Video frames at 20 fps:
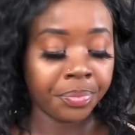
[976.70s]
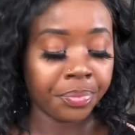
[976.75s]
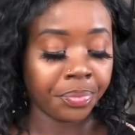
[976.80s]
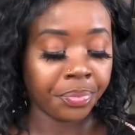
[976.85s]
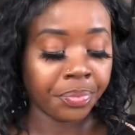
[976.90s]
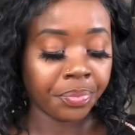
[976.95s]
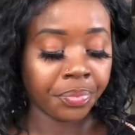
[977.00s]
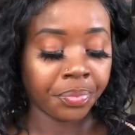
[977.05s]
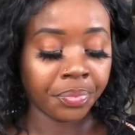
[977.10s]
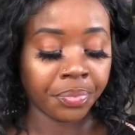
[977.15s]

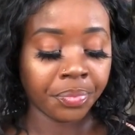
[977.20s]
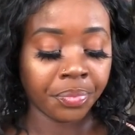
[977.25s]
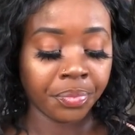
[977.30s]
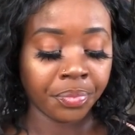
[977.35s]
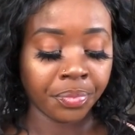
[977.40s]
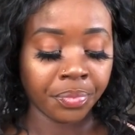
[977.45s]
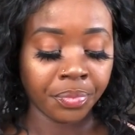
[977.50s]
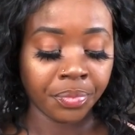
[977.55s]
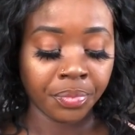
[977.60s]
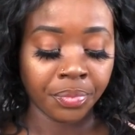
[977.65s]

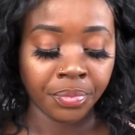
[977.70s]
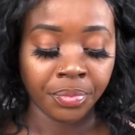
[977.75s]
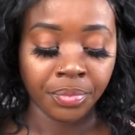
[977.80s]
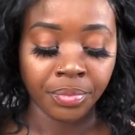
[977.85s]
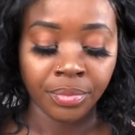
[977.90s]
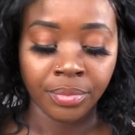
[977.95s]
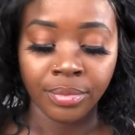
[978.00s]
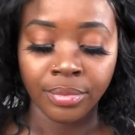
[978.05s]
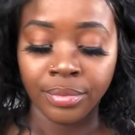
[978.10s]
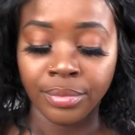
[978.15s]

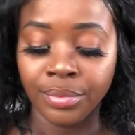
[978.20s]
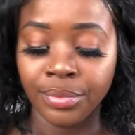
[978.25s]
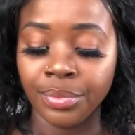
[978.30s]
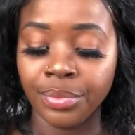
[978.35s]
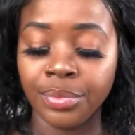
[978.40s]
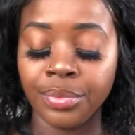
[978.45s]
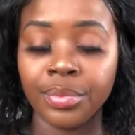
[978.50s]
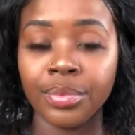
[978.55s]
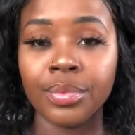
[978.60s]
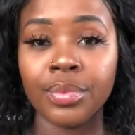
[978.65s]

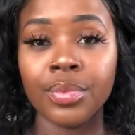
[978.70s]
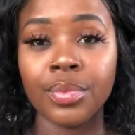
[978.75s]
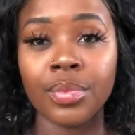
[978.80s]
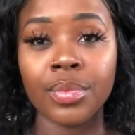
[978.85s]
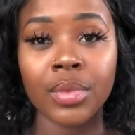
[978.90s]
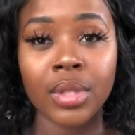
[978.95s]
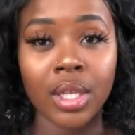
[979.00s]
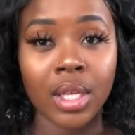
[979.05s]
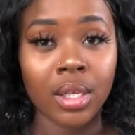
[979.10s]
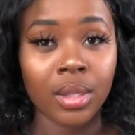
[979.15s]

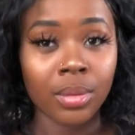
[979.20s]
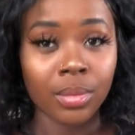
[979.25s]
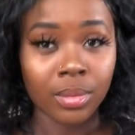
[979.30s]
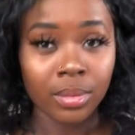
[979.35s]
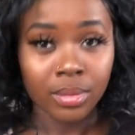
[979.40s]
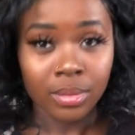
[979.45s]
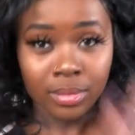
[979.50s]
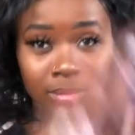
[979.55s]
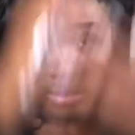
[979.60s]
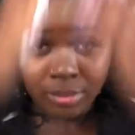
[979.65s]

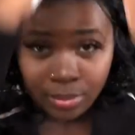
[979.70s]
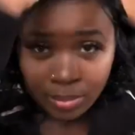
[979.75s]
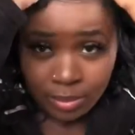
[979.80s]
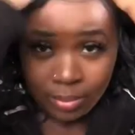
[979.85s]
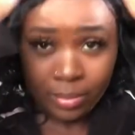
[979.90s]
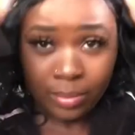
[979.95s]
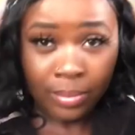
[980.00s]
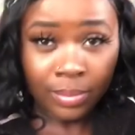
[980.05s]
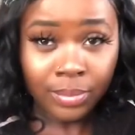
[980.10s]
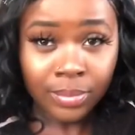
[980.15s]

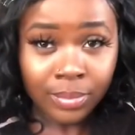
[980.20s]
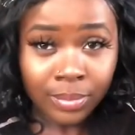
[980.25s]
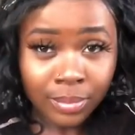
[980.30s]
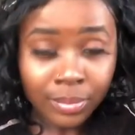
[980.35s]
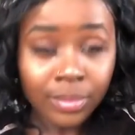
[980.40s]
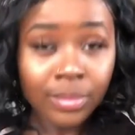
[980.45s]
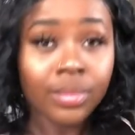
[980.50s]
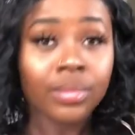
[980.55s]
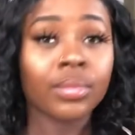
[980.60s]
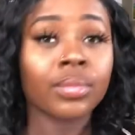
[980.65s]

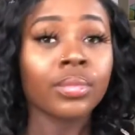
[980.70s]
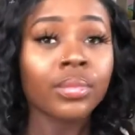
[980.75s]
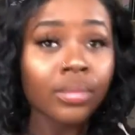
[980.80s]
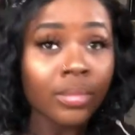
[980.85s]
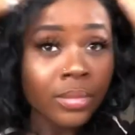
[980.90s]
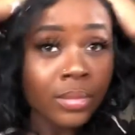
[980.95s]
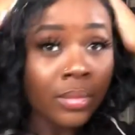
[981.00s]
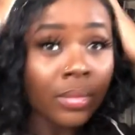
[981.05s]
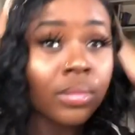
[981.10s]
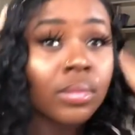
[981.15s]

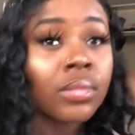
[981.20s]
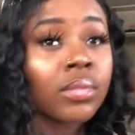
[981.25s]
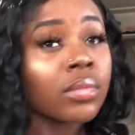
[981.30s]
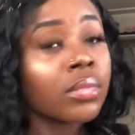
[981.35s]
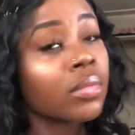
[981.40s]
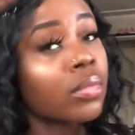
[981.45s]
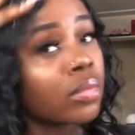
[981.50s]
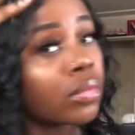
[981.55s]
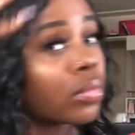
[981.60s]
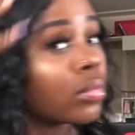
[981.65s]

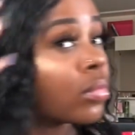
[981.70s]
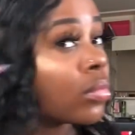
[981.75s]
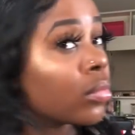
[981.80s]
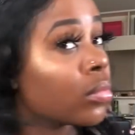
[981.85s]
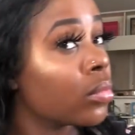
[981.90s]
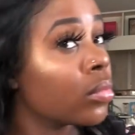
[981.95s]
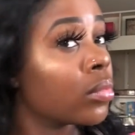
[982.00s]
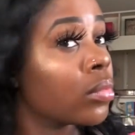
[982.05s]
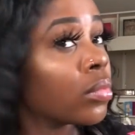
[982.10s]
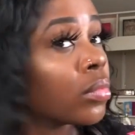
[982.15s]

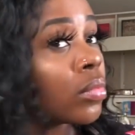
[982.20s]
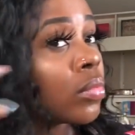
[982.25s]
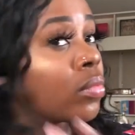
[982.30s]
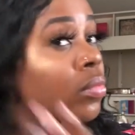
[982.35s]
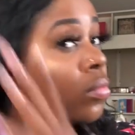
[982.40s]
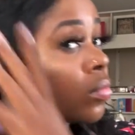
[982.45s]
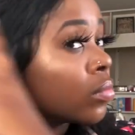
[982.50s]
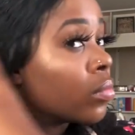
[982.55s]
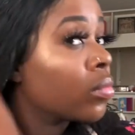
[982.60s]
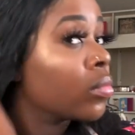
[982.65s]

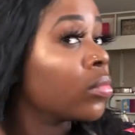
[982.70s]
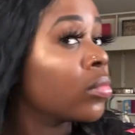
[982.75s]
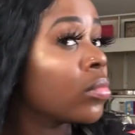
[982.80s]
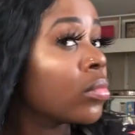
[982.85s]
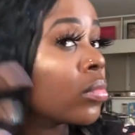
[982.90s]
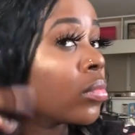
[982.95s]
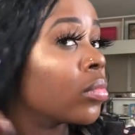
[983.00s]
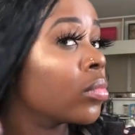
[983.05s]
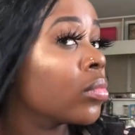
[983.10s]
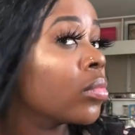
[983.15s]

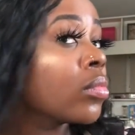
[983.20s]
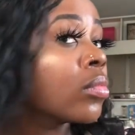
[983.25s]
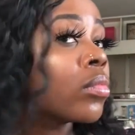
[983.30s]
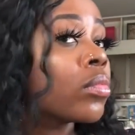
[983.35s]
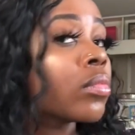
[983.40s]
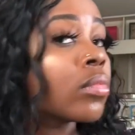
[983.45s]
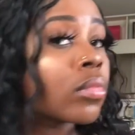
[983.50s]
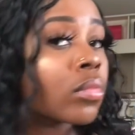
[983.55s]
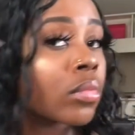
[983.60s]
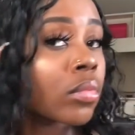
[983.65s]

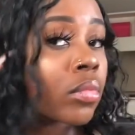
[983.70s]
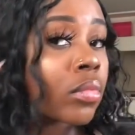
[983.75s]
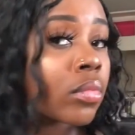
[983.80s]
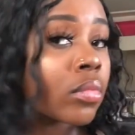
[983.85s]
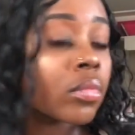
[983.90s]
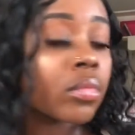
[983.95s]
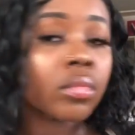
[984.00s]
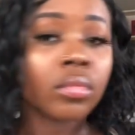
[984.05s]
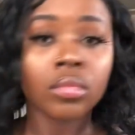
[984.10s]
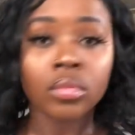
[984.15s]

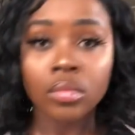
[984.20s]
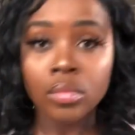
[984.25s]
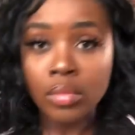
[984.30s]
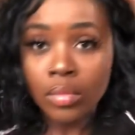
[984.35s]
No one is speaking in this clip.